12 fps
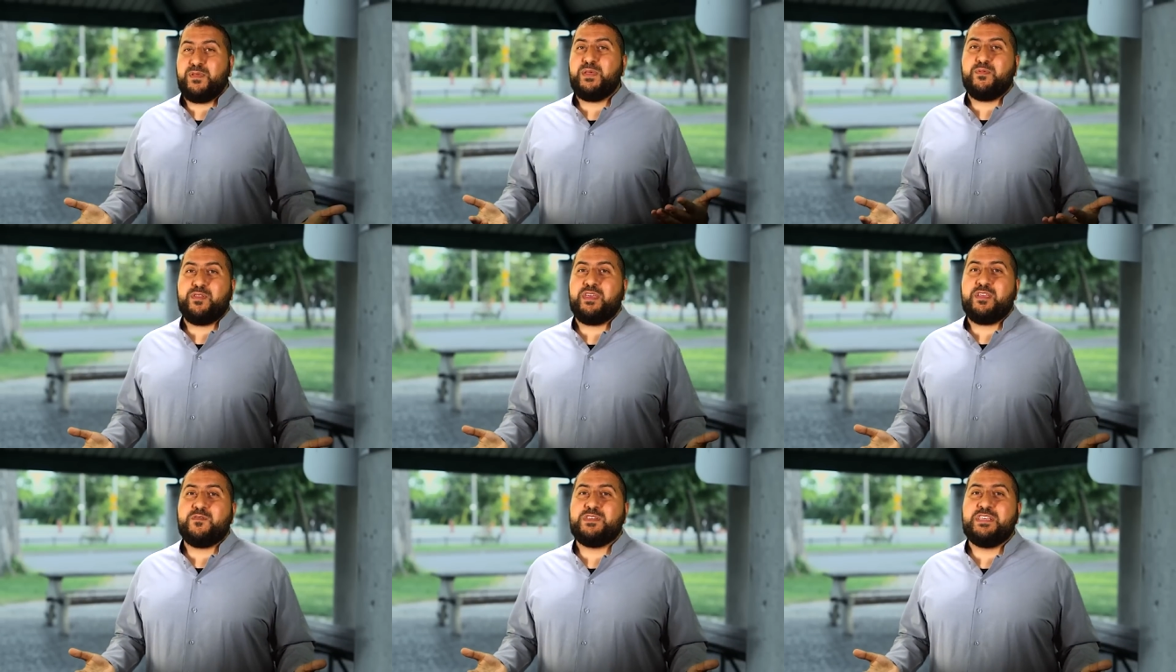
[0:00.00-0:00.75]
the people
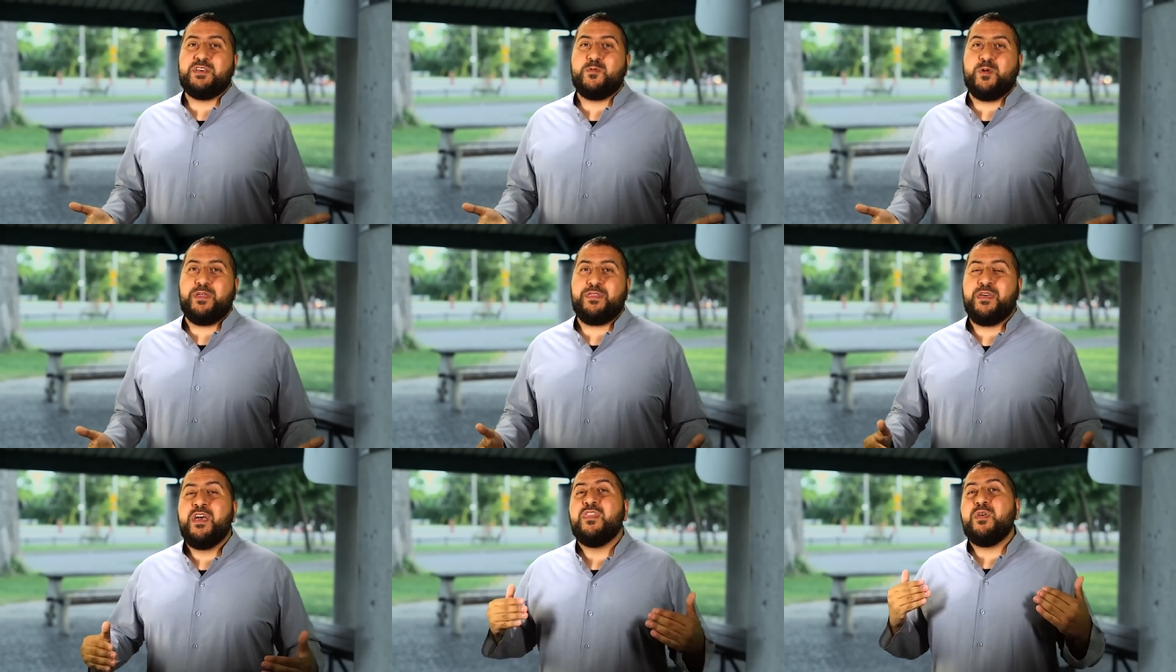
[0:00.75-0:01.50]
that you deal
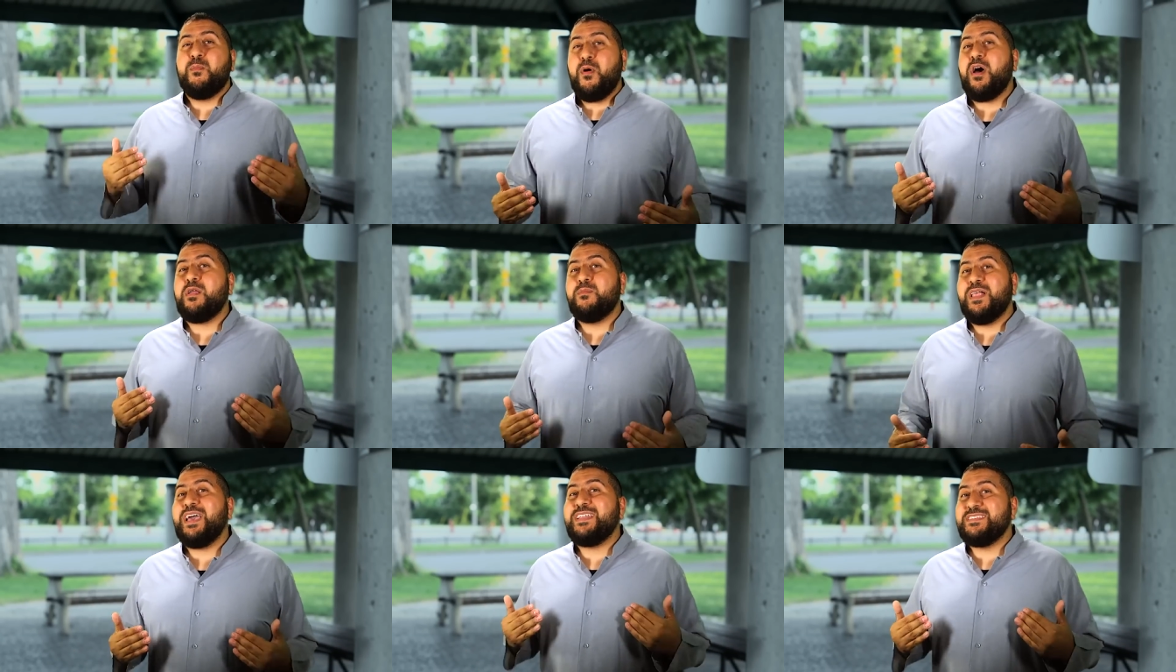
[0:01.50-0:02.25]
with? The bottom
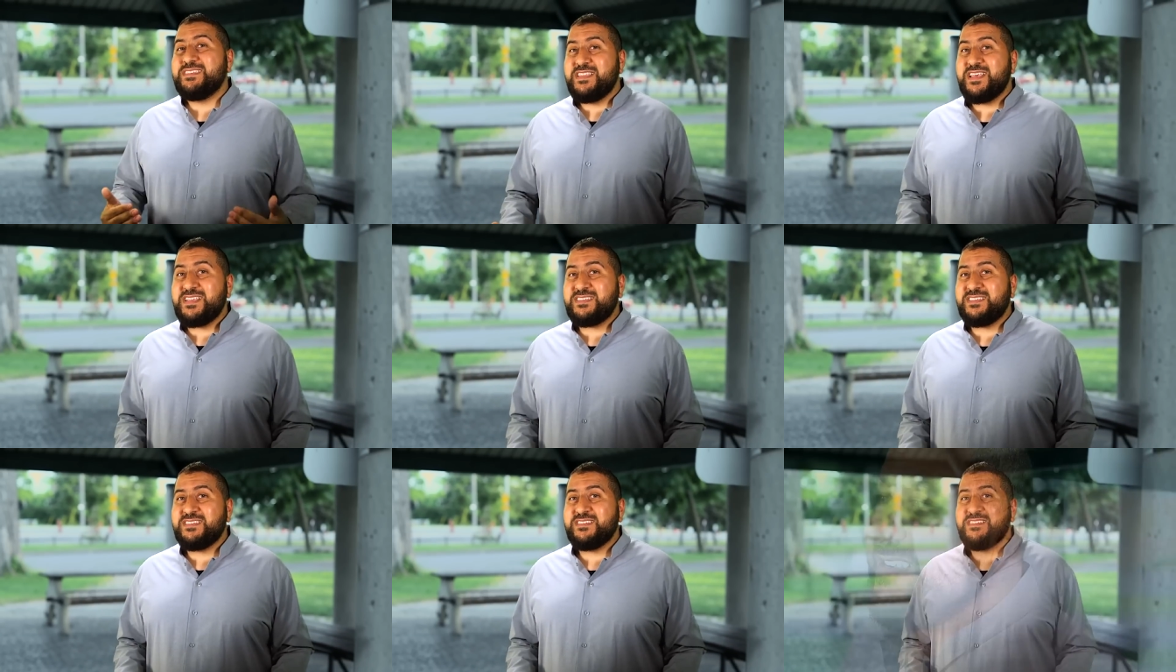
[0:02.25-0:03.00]
line is
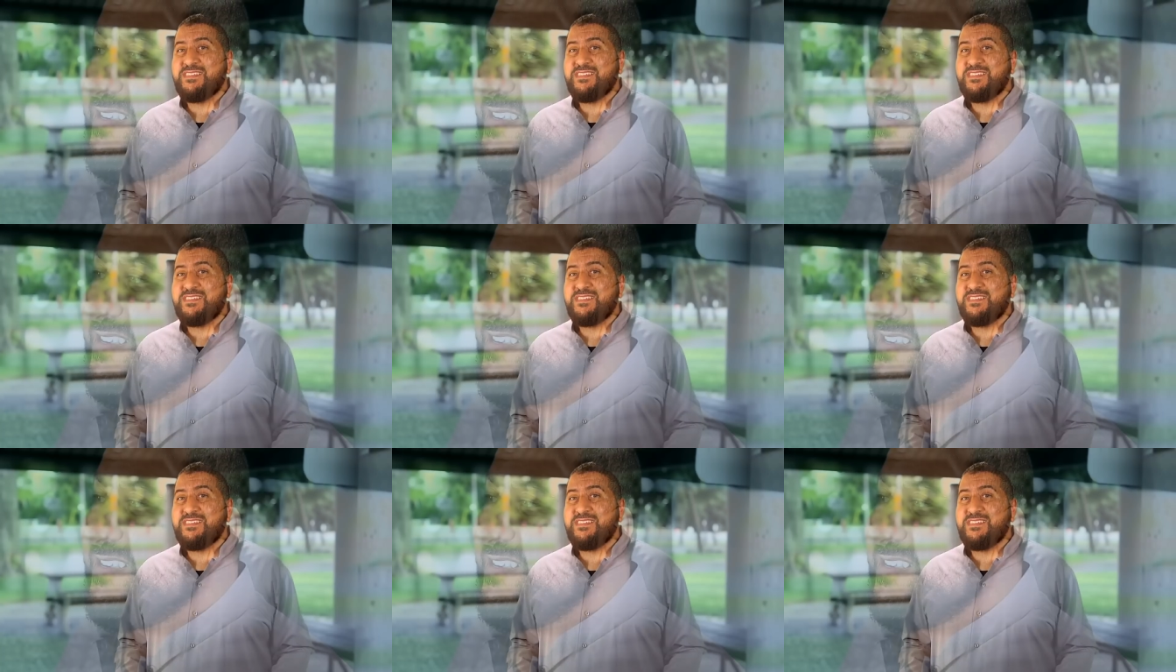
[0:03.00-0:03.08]
this